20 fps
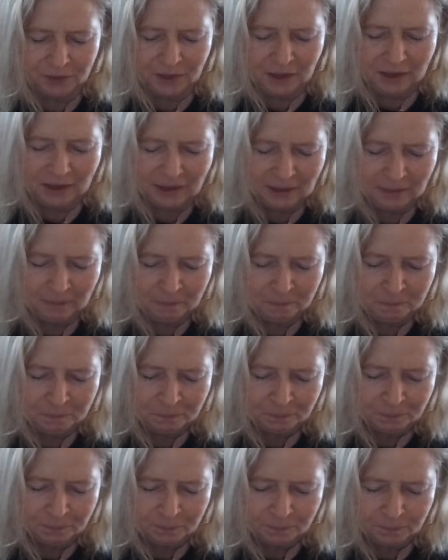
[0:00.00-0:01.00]

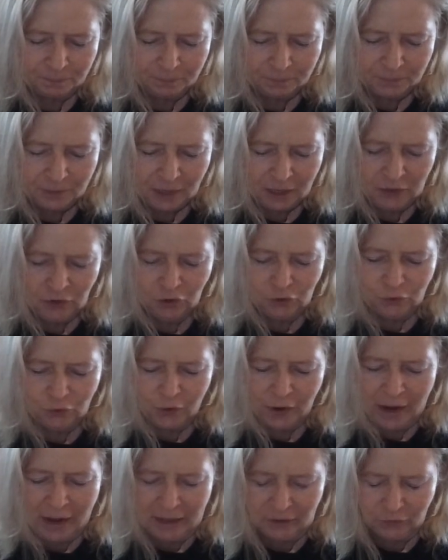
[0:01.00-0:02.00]
and to
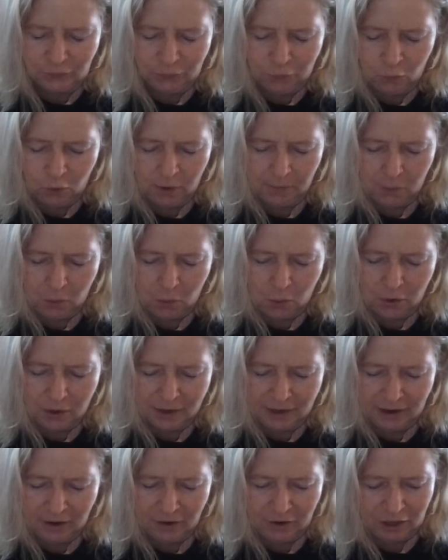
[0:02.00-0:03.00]
transform
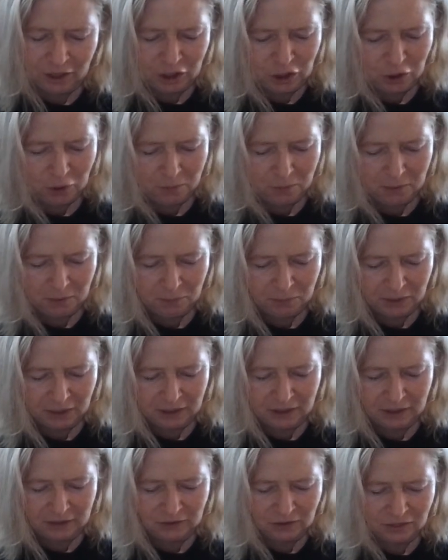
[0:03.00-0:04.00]
ordinary human
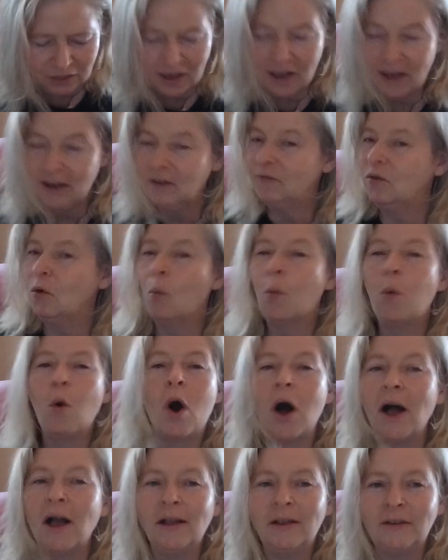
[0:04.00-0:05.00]
blood into that of the
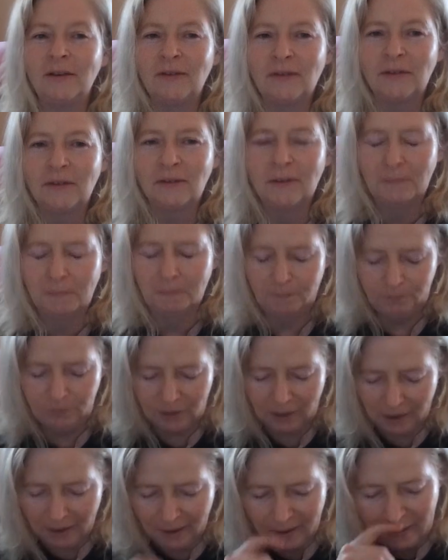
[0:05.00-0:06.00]
wise.
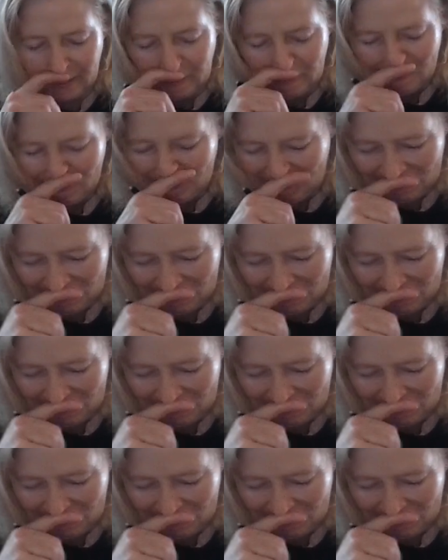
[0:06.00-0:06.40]
Yeah.